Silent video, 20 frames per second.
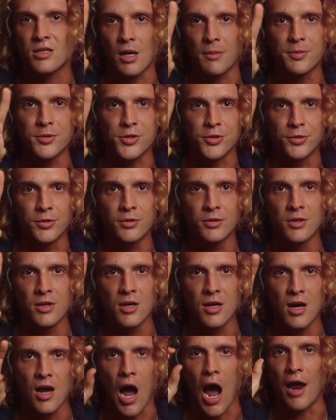Step 2
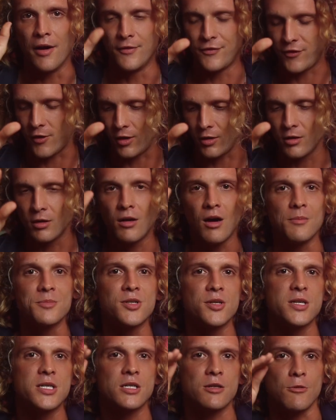Unfollow,
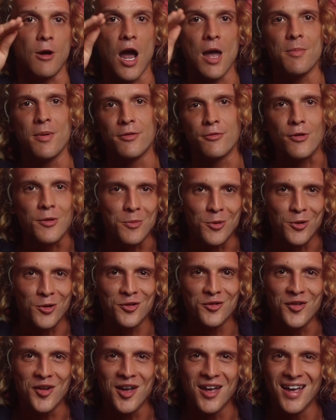unsubscribe, and
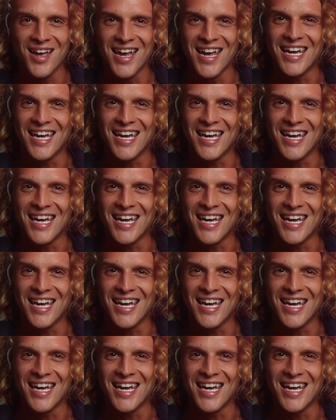remove.